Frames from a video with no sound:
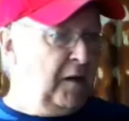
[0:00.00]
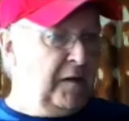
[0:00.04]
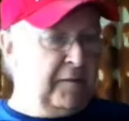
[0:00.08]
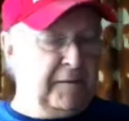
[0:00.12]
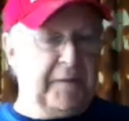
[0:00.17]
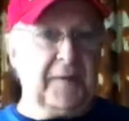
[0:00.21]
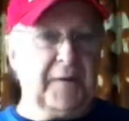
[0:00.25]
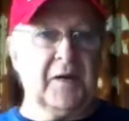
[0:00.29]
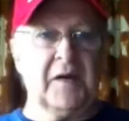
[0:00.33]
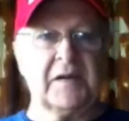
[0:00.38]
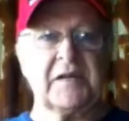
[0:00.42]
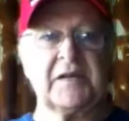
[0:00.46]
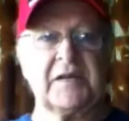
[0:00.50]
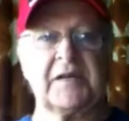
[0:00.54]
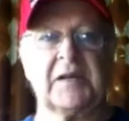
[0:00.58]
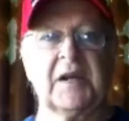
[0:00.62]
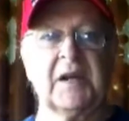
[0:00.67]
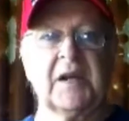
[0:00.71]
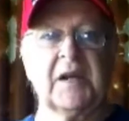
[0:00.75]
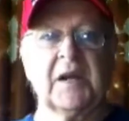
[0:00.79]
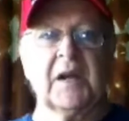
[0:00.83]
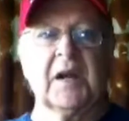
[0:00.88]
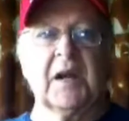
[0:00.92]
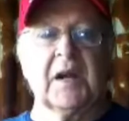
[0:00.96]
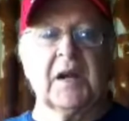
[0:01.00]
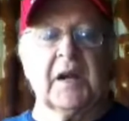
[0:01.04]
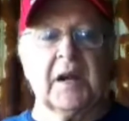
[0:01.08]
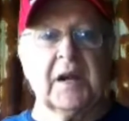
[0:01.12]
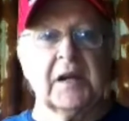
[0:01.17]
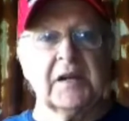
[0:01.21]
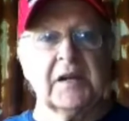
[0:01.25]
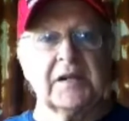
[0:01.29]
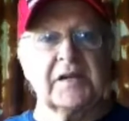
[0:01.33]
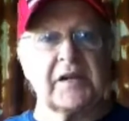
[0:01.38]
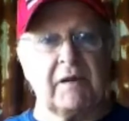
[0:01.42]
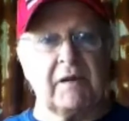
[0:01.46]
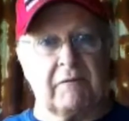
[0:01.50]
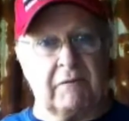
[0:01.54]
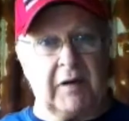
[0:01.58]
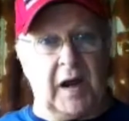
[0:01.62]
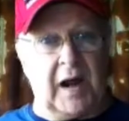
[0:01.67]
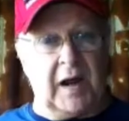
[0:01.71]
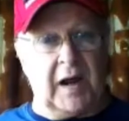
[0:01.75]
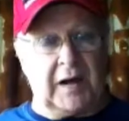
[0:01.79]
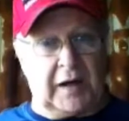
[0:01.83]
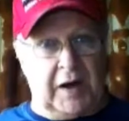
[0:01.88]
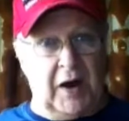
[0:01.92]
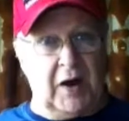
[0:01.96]
First is
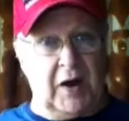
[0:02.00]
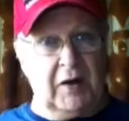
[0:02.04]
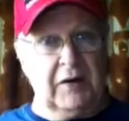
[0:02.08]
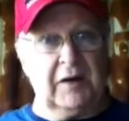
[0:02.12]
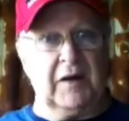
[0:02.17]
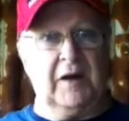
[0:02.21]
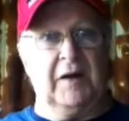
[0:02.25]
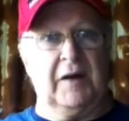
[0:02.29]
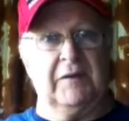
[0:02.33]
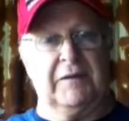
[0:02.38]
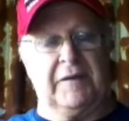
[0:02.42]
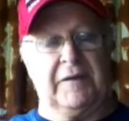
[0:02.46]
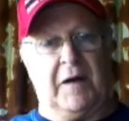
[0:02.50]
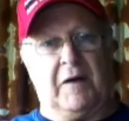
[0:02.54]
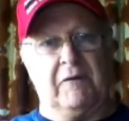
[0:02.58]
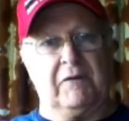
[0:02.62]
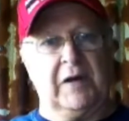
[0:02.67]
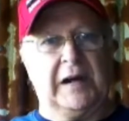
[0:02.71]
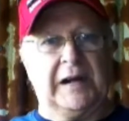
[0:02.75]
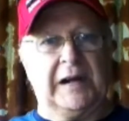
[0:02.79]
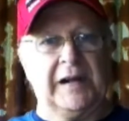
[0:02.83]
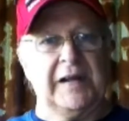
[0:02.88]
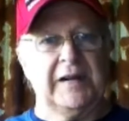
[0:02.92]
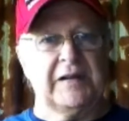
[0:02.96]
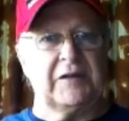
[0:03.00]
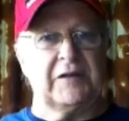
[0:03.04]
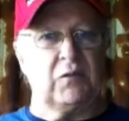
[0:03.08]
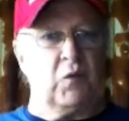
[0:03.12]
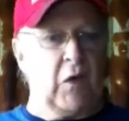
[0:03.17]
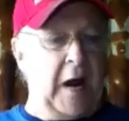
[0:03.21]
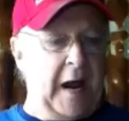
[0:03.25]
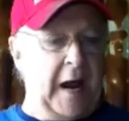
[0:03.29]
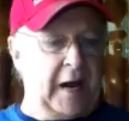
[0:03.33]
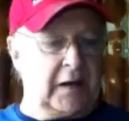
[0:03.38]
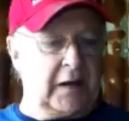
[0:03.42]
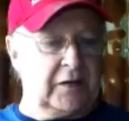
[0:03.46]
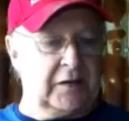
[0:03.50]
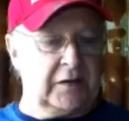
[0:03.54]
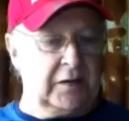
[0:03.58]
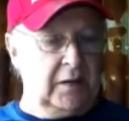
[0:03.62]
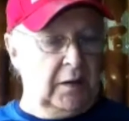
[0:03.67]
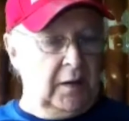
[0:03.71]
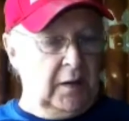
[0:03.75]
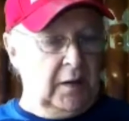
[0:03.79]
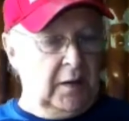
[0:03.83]
a coat of release wax.